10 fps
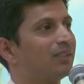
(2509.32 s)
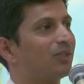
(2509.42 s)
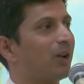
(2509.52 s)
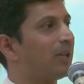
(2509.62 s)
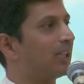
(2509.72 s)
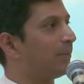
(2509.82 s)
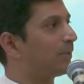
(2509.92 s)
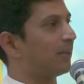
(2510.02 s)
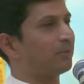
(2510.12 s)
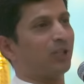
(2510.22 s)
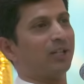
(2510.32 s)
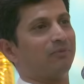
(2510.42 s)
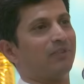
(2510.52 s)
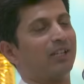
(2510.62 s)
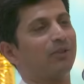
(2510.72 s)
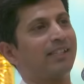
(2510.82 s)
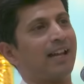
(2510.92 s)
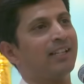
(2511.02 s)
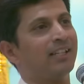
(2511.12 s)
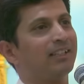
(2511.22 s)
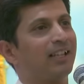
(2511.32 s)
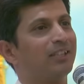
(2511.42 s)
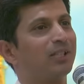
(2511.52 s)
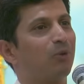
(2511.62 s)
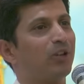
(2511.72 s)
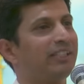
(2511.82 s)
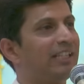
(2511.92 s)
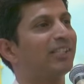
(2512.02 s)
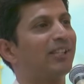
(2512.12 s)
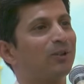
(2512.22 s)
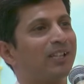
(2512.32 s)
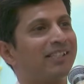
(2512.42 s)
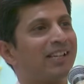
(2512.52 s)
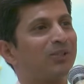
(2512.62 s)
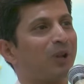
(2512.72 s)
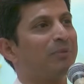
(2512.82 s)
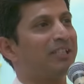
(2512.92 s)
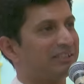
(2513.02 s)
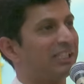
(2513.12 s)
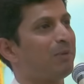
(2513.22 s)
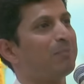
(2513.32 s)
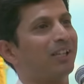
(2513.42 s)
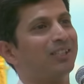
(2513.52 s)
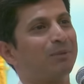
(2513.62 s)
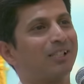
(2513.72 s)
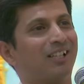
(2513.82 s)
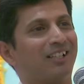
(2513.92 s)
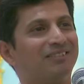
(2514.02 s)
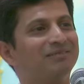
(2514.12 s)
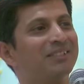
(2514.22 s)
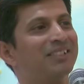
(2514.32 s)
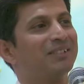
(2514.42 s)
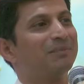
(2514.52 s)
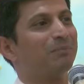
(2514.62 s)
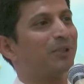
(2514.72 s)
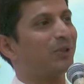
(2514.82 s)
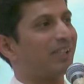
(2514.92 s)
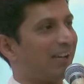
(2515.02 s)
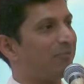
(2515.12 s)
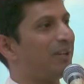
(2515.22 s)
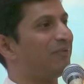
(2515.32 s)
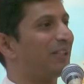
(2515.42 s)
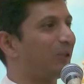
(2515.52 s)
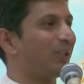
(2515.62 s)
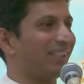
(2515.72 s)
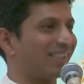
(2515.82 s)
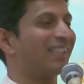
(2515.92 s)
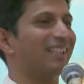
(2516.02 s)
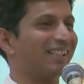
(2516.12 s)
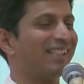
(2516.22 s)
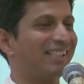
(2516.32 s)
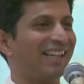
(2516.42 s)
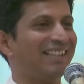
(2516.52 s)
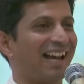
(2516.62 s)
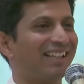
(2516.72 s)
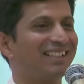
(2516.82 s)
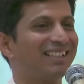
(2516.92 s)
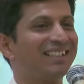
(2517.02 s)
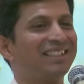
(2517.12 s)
Swami comes up to him where he was standing and this boy kneels down and says, Swami, give me path namaskar because I have been victorious. He doesn't say that.